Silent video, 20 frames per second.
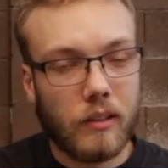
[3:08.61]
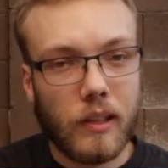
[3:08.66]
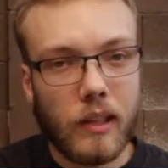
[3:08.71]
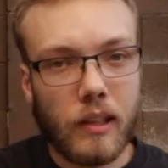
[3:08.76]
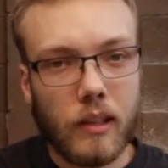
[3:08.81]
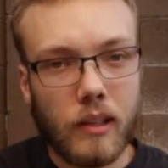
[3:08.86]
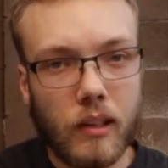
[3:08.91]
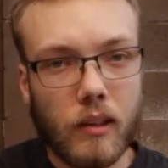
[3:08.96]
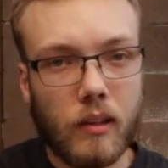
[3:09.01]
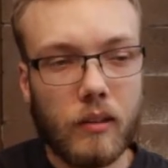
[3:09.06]

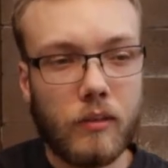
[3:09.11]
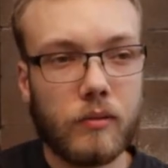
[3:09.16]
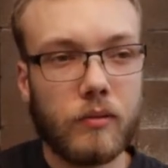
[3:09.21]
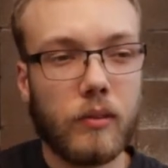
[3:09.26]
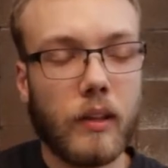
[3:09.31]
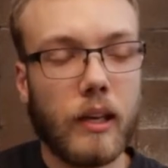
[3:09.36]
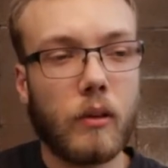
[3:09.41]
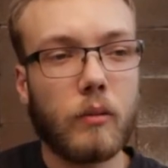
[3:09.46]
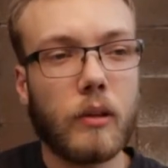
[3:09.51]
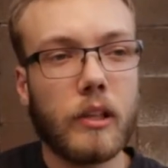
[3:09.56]
think of
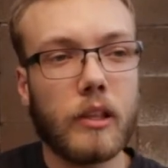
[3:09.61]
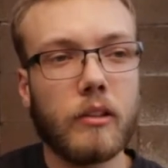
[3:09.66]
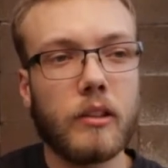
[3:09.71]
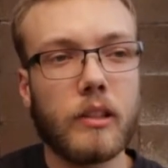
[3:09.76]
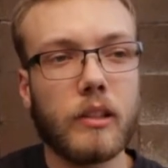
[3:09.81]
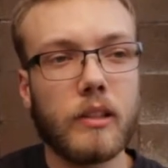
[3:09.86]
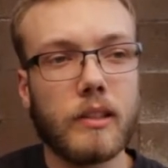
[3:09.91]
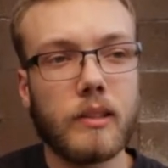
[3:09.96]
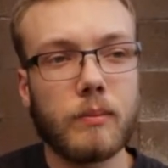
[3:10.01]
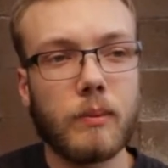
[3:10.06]
like what you
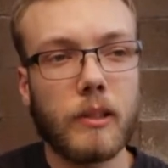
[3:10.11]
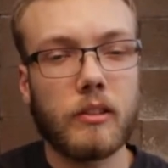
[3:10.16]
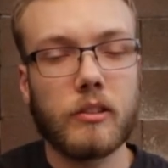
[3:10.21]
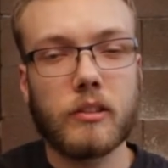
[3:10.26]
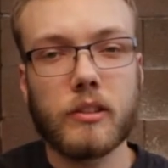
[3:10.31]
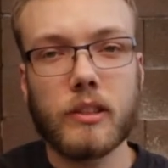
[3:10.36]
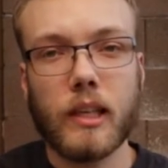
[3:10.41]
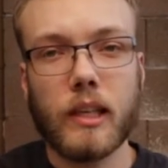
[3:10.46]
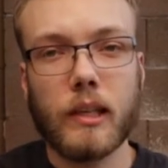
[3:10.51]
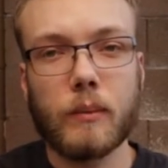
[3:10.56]
could spend
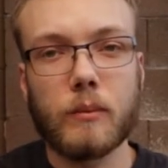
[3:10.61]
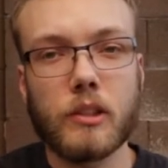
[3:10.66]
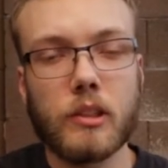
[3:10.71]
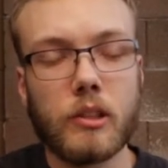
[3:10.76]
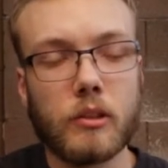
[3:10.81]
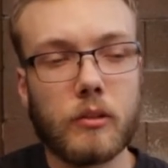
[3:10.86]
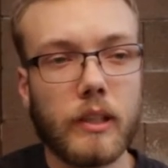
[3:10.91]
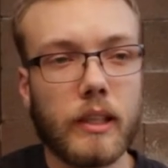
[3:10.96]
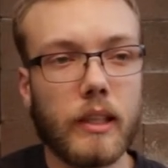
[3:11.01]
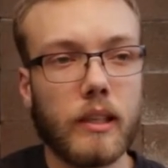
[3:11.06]
your time
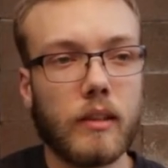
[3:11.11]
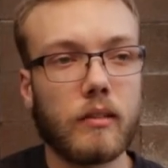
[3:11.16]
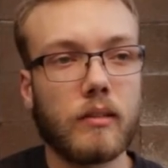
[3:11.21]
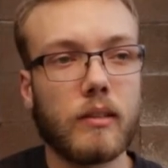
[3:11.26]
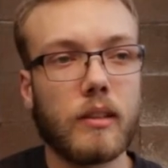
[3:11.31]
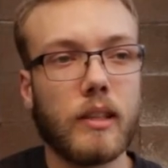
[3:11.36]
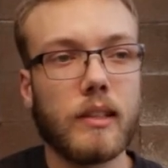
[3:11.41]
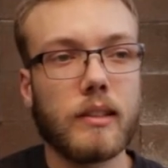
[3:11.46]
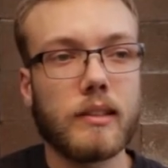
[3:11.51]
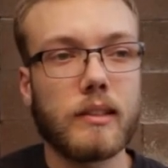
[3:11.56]

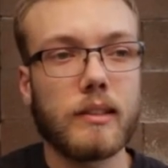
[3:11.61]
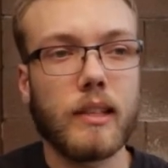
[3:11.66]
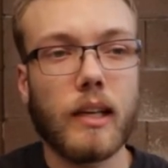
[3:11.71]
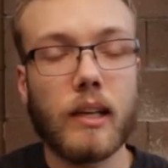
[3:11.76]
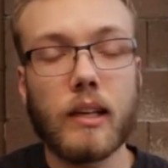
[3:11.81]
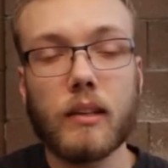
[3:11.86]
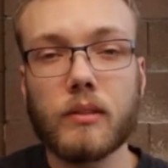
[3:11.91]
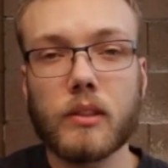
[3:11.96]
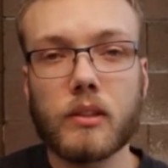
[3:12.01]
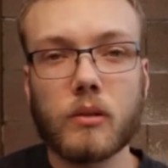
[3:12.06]
doing
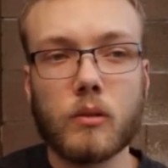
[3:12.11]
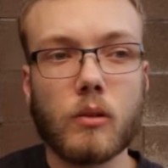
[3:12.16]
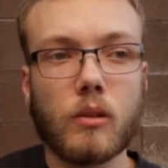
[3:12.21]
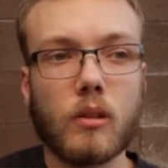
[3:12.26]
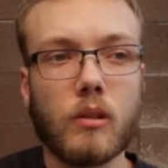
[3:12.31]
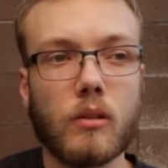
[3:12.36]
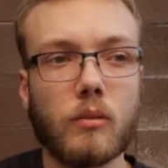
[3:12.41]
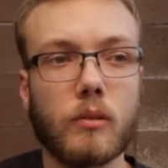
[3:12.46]
instead of school,